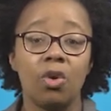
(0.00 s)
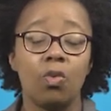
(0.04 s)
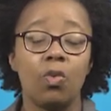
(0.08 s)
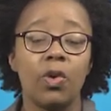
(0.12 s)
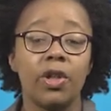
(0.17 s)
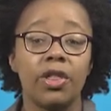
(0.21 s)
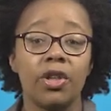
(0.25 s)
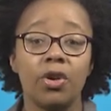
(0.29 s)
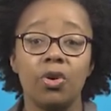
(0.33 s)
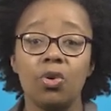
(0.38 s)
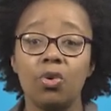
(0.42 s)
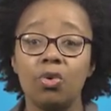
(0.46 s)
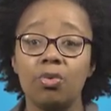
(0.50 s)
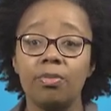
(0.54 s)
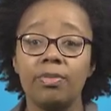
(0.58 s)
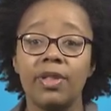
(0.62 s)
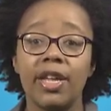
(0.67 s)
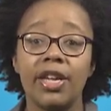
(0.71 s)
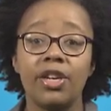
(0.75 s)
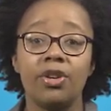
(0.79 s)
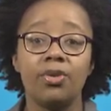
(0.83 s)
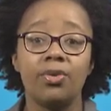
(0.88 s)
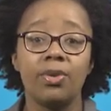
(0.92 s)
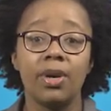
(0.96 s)
with whom
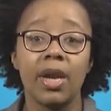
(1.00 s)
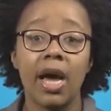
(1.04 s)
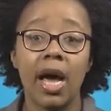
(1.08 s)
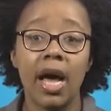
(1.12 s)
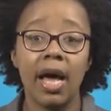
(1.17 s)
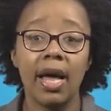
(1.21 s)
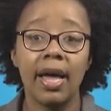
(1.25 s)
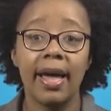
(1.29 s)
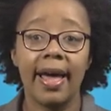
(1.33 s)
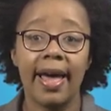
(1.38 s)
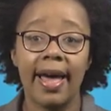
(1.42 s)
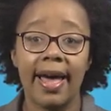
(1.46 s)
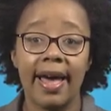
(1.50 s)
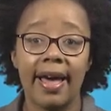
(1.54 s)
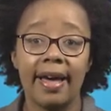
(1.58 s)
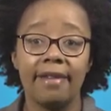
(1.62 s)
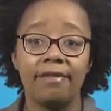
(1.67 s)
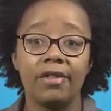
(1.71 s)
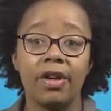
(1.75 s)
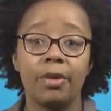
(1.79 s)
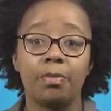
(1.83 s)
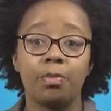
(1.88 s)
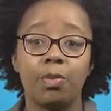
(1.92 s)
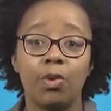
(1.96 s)
they do not have
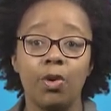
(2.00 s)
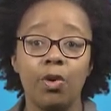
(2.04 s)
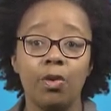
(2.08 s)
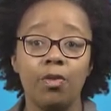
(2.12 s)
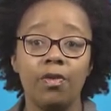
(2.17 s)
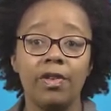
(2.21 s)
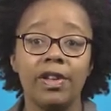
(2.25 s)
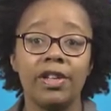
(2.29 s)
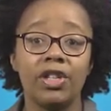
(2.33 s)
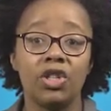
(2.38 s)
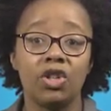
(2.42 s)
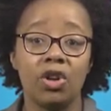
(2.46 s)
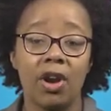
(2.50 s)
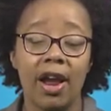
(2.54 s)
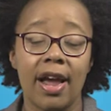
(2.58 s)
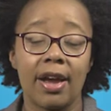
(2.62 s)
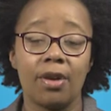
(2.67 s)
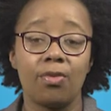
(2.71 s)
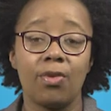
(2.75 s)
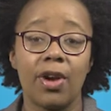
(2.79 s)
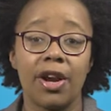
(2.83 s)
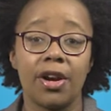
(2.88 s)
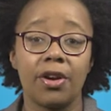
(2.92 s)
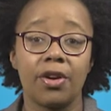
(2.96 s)
a proven
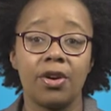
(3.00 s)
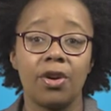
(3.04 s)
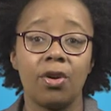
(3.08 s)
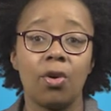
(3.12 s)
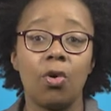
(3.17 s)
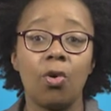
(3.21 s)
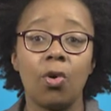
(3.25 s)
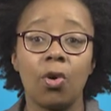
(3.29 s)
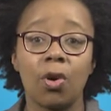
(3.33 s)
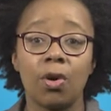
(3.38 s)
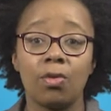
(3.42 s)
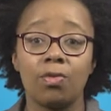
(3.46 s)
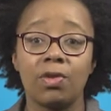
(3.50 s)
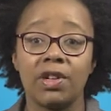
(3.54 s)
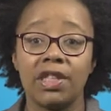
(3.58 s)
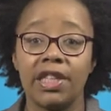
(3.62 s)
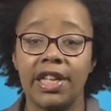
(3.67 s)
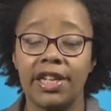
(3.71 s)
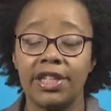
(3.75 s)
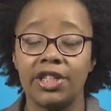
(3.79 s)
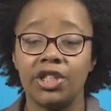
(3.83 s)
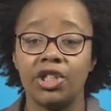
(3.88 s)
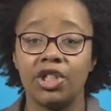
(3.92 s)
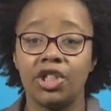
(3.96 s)
track record or
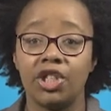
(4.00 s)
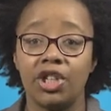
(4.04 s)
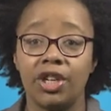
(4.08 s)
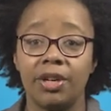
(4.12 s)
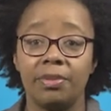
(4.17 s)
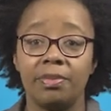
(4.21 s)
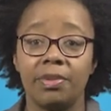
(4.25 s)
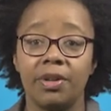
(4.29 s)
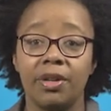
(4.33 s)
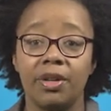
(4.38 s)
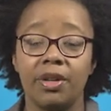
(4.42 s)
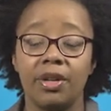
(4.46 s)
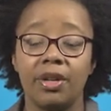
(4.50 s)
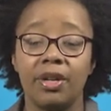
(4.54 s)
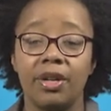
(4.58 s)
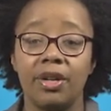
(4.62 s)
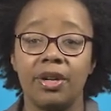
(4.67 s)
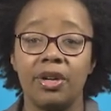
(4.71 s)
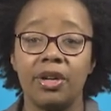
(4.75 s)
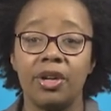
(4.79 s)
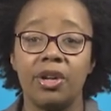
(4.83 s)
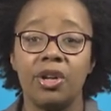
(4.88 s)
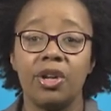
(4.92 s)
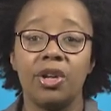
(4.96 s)
relationship.
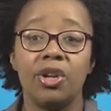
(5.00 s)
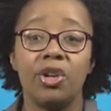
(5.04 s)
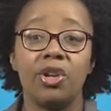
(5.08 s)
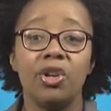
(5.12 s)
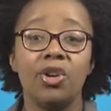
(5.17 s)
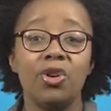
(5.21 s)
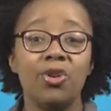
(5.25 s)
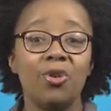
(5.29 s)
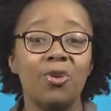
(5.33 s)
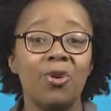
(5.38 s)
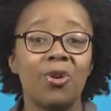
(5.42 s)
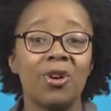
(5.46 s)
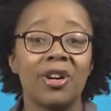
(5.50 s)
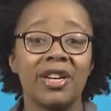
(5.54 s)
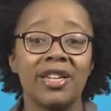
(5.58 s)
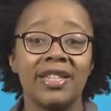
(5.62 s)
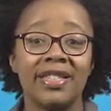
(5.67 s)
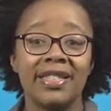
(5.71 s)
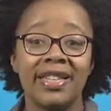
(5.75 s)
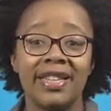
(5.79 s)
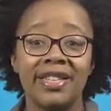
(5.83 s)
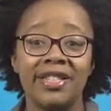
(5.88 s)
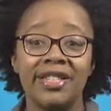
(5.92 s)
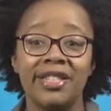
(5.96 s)
New
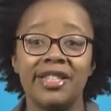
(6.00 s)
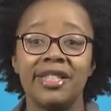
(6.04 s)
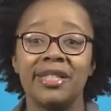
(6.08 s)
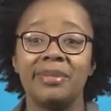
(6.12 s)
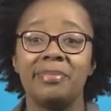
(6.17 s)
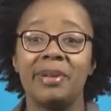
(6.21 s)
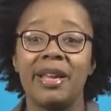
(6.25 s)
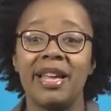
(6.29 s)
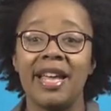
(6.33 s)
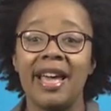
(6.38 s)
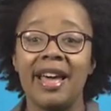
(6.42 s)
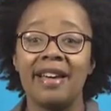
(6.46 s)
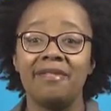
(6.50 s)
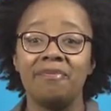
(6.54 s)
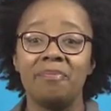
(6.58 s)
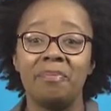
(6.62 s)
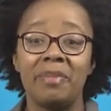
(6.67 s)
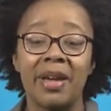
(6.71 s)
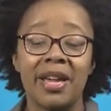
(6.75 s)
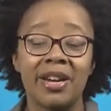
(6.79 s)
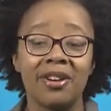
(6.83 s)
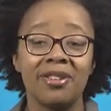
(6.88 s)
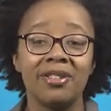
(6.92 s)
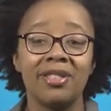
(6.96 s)
organizations may have
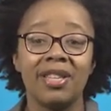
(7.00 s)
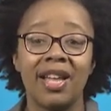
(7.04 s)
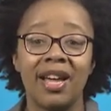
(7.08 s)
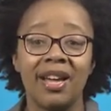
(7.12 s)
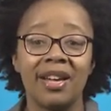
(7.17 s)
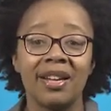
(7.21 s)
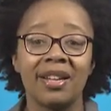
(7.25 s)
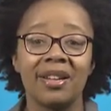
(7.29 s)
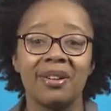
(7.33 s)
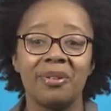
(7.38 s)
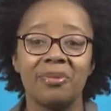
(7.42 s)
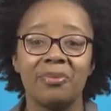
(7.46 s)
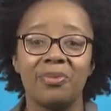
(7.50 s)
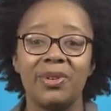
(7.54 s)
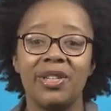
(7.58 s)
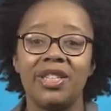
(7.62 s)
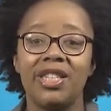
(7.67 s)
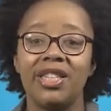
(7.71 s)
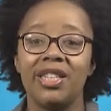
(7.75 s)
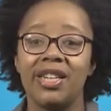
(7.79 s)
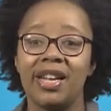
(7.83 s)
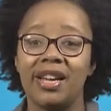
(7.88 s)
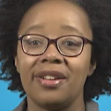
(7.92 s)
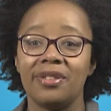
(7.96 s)
better luck
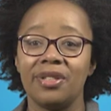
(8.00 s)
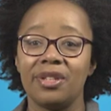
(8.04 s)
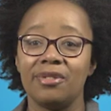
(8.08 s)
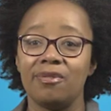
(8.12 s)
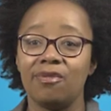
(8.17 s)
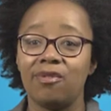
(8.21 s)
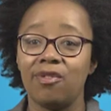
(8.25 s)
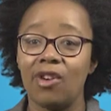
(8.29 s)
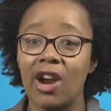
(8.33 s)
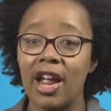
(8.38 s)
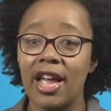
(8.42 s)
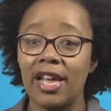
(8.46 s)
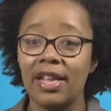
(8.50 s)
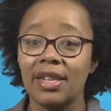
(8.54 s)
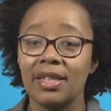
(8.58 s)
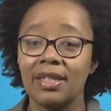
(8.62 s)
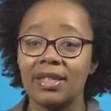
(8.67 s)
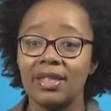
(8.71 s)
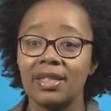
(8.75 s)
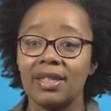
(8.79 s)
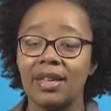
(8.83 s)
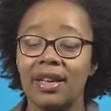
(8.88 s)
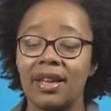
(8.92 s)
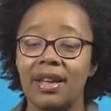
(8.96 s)
reaching out to
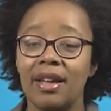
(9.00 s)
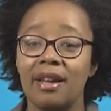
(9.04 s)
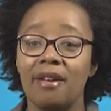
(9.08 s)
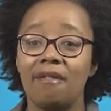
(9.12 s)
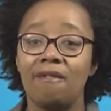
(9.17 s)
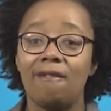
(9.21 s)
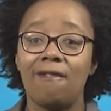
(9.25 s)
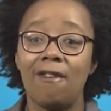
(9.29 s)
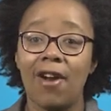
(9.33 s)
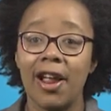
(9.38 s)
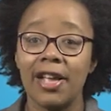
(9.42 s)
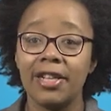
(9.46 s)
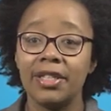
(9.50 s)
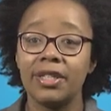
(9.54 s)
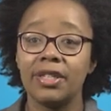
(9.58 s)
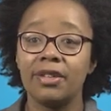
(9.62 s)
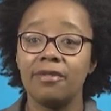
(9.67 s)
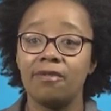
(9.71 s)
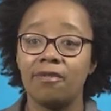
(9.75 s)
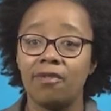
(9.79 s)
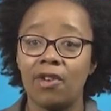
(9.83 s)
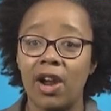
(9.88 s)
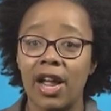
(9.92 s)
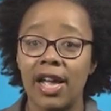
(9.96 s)
friends, friends
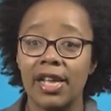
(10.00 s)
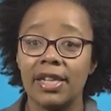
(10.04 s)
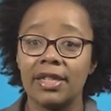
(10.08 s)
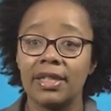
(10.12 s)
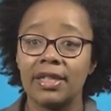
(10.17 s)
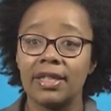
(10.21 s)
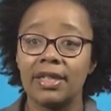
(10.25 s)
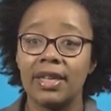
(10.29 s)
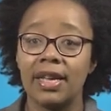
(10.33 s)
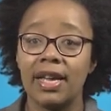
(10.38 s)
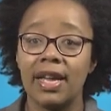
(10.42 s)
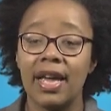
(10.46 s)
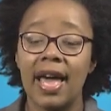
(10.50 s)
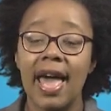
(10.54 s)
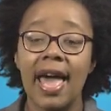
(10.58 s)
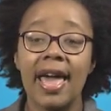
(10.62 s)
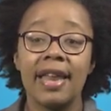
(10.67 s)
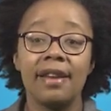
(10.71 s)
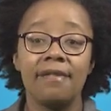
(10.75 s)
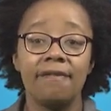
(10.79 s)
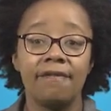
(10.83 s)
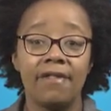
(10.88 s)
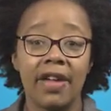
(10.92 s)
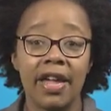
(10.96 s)
of friends,
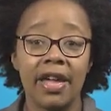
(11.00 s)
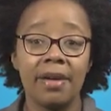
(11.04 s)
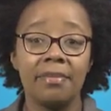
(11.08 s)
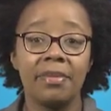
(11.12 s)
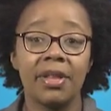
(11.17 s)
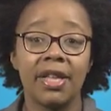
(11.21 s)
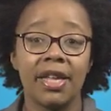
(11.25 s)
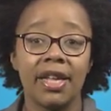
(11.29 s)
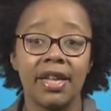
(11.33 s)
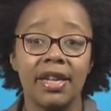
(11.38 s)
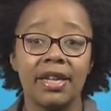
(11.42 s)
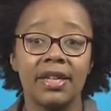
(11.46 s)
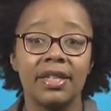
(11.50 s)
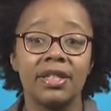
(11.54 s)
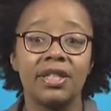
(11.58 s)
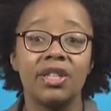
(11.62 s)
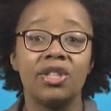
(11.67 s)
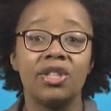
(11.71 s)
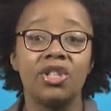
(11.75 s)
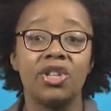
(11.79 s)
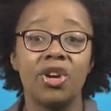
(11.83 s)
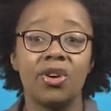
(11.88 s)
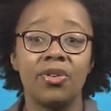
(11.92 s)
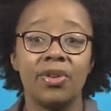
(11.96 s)
and family
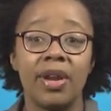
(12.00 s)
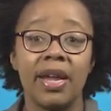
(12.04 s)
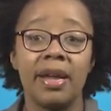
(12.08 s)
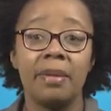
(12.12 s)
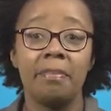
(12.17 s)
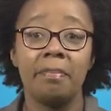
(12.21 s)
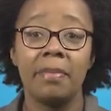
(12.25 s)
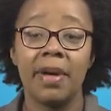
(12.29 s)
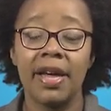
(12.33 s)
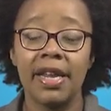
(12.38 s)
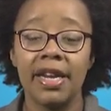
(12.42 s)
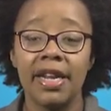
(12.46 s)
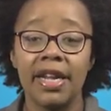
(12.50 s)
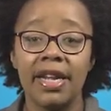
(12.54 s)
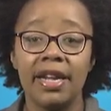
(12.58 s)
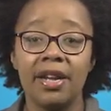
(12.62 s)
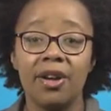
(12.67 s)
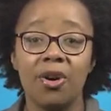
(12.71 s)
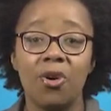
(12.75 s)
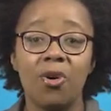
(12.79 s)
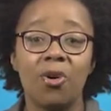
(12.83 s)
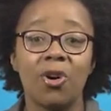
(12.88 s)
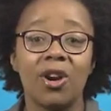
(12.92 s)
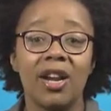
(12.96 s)
to donate money
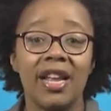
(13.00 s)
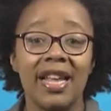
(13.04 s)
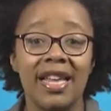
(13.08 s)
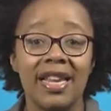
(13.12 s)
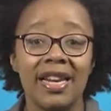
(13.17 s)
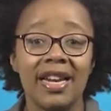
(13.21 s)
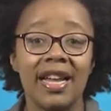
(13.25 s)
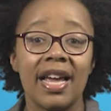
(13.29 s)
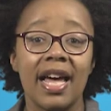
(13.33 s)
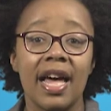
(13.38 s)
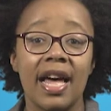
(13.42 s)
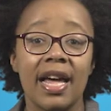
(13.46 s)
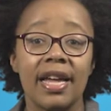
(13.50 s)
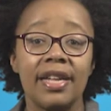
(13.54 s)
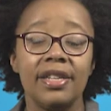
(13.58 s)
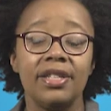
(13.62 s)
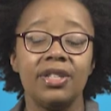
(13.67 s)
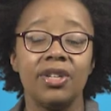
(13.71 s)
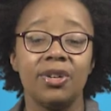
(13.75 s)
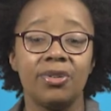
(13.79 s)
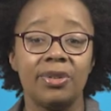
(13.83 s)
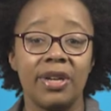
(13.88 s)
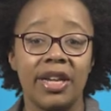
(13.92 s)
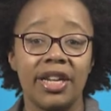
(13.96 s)
or in-kind
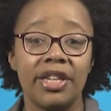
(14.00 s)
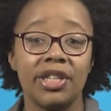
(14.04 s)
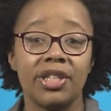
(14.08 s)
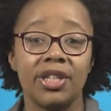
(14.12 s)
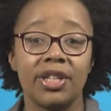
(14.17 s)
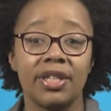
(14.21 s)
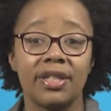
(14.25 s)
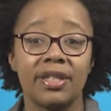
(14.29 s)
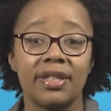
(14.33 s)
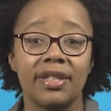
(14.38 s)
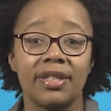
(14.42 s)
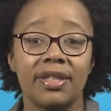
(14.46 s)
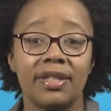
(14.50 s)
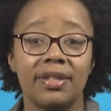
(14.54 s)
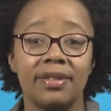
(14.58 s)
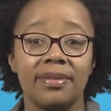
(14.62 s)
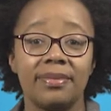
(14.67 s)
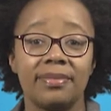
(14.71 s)
donations.